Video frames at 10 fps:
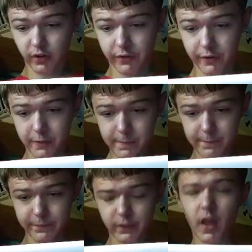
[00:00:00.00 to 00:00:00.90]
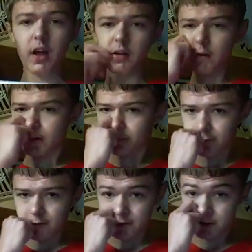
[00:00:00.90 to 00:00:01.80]
So I got
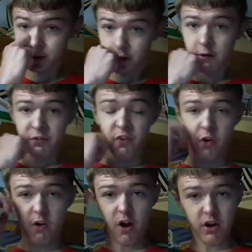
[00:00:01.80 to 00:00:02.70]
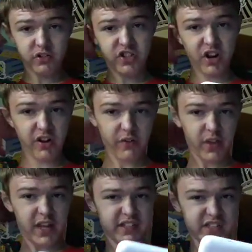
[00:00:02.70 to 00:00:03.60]
another one too for
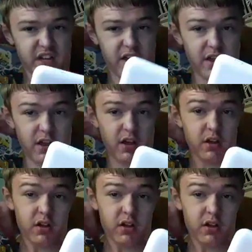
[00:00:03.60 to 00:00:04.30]
October this year,